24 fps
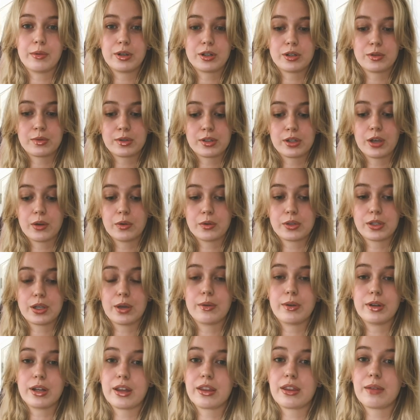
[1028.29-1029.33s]
which was
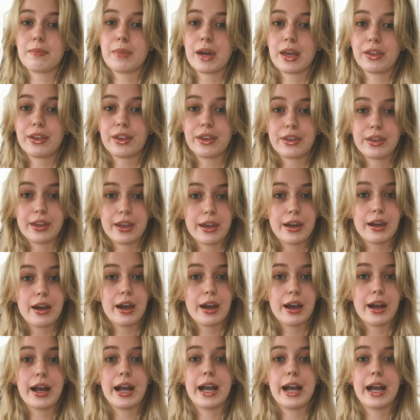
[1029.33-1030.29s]
also another method that